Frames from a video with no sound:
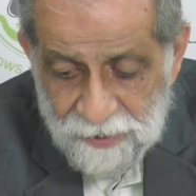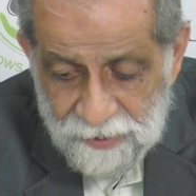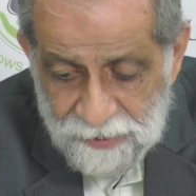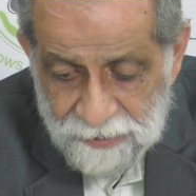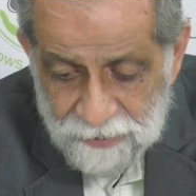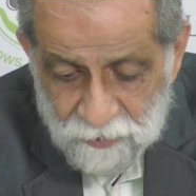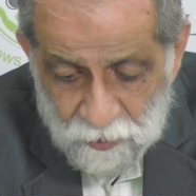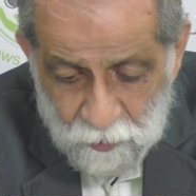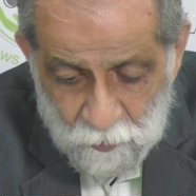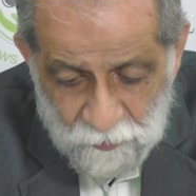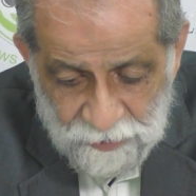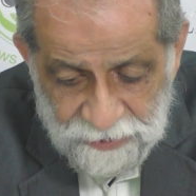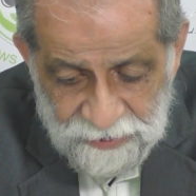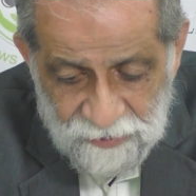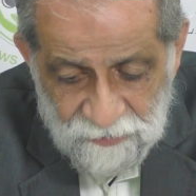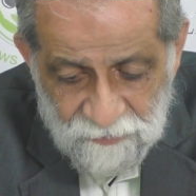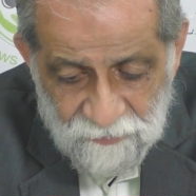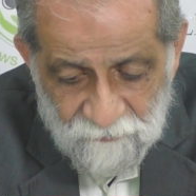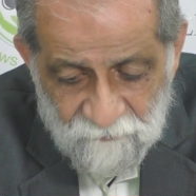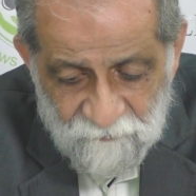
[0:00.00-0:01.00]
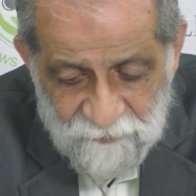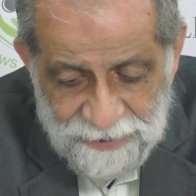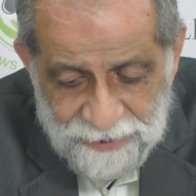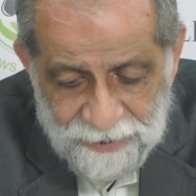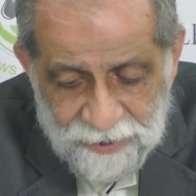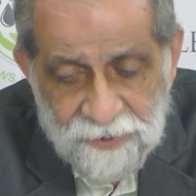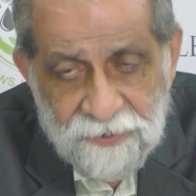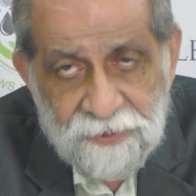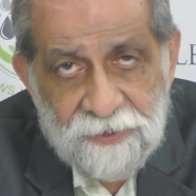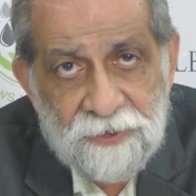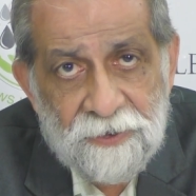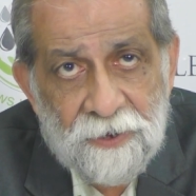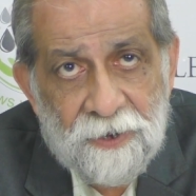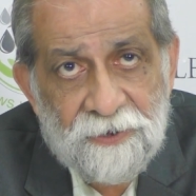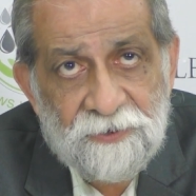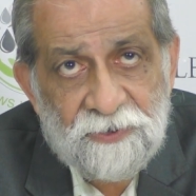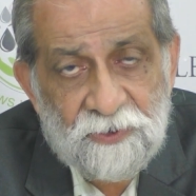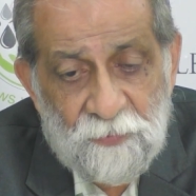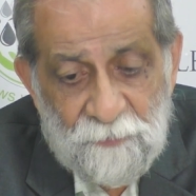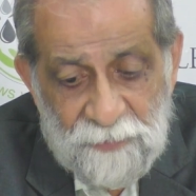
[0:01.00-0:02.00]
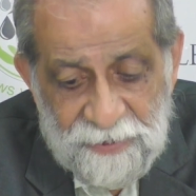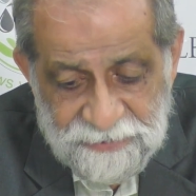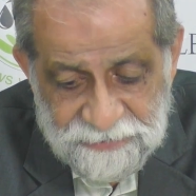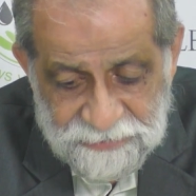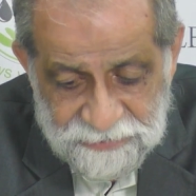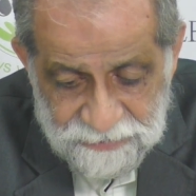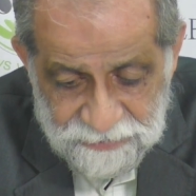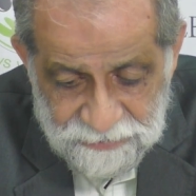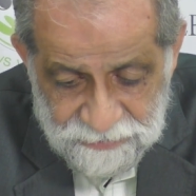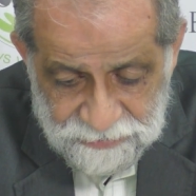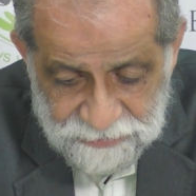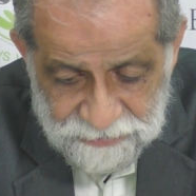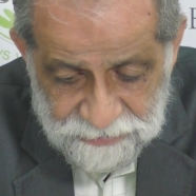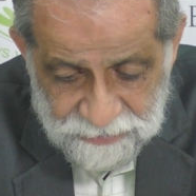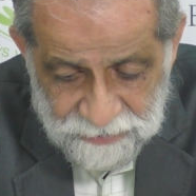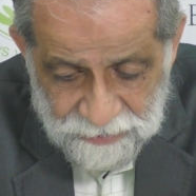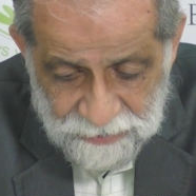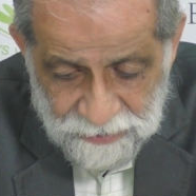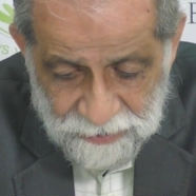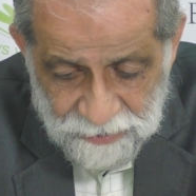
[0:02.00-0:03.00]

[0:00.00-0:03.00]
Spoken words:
including vacant spaces,